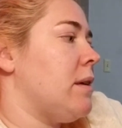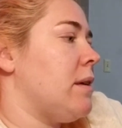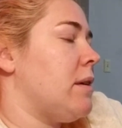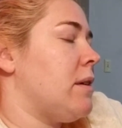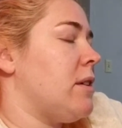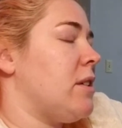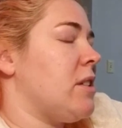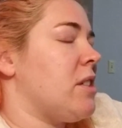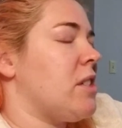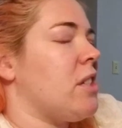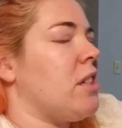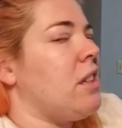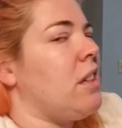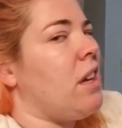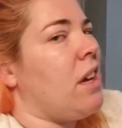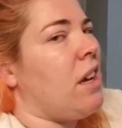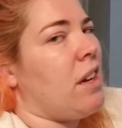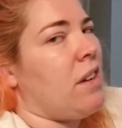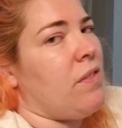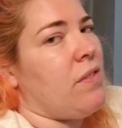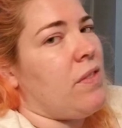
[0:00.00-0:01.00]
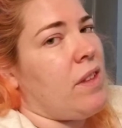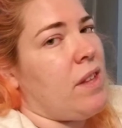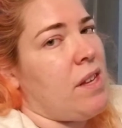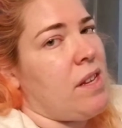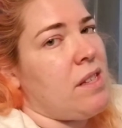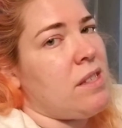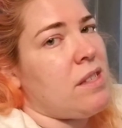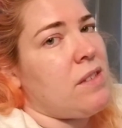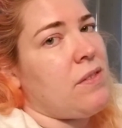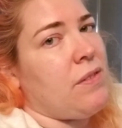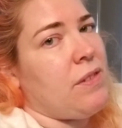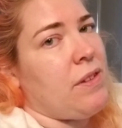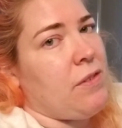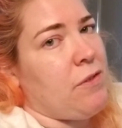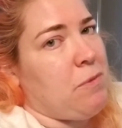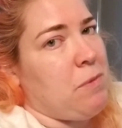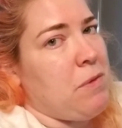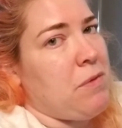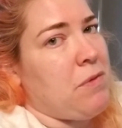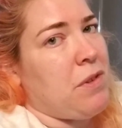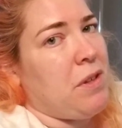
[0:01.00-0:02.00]
just a lot of things have
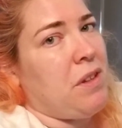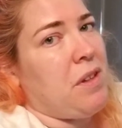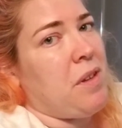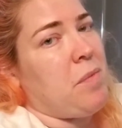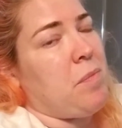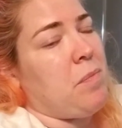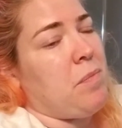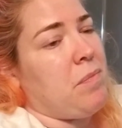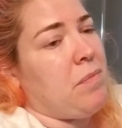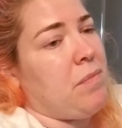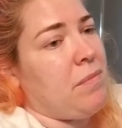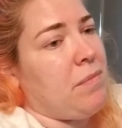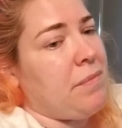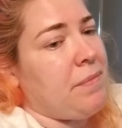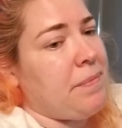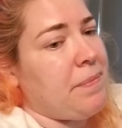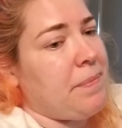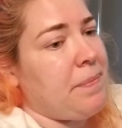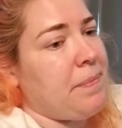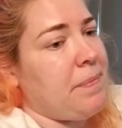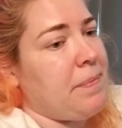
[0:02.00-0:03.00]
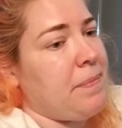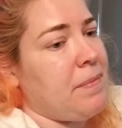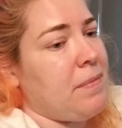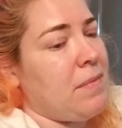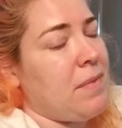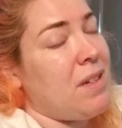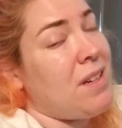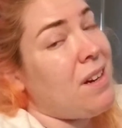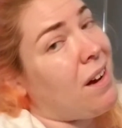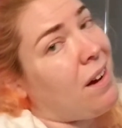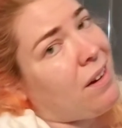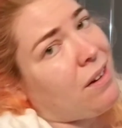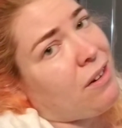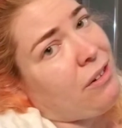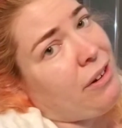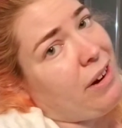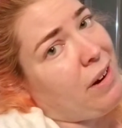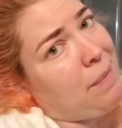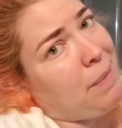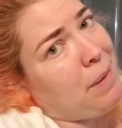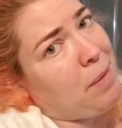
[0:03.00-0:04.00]
left me feeling not
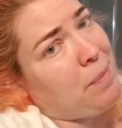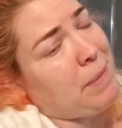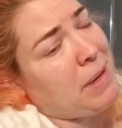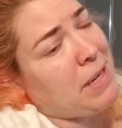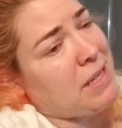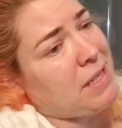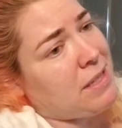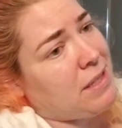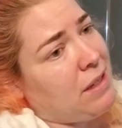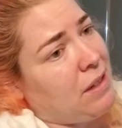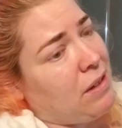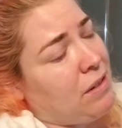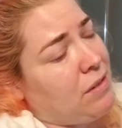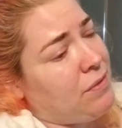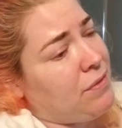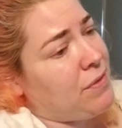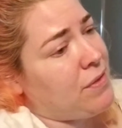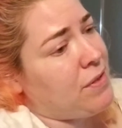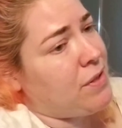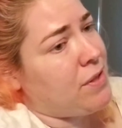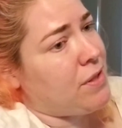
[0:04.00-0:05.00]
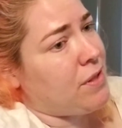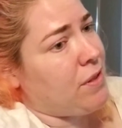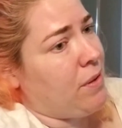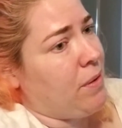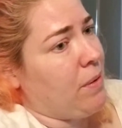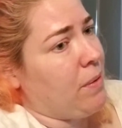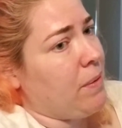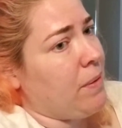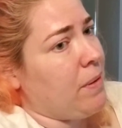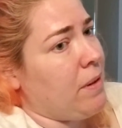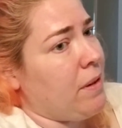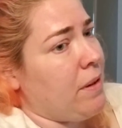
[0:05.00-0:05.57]
great about myself, so